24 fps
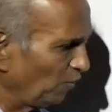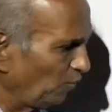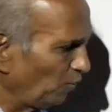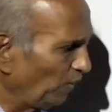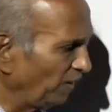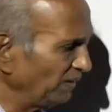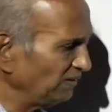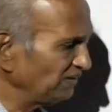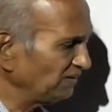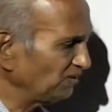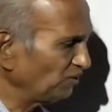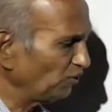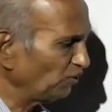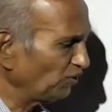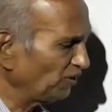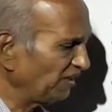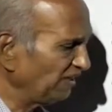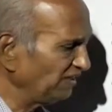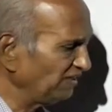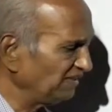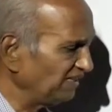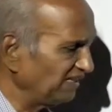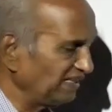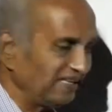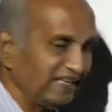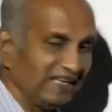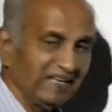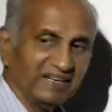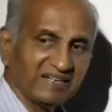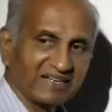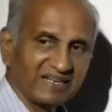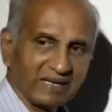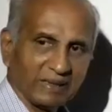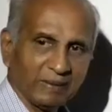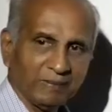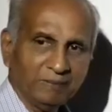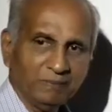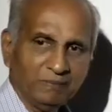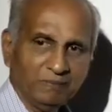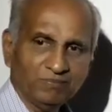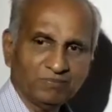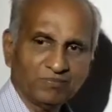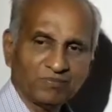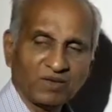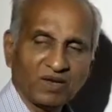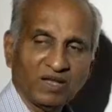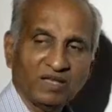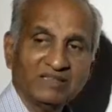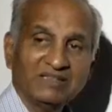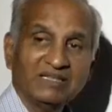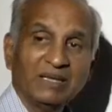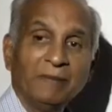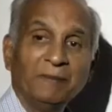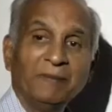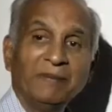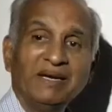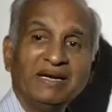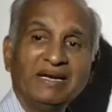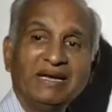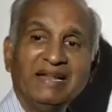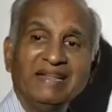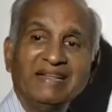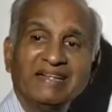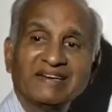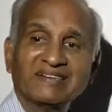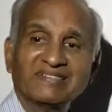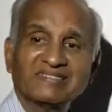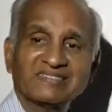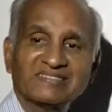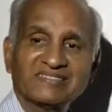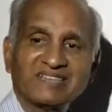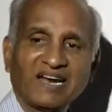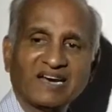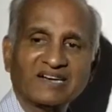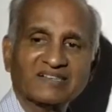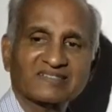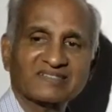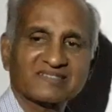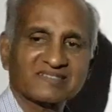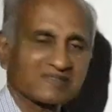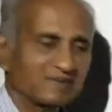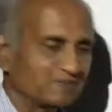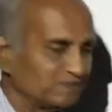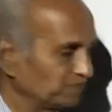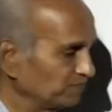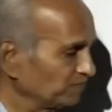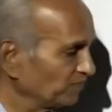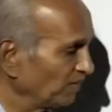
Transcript: Once you reach the eardrum, the middle ear starts.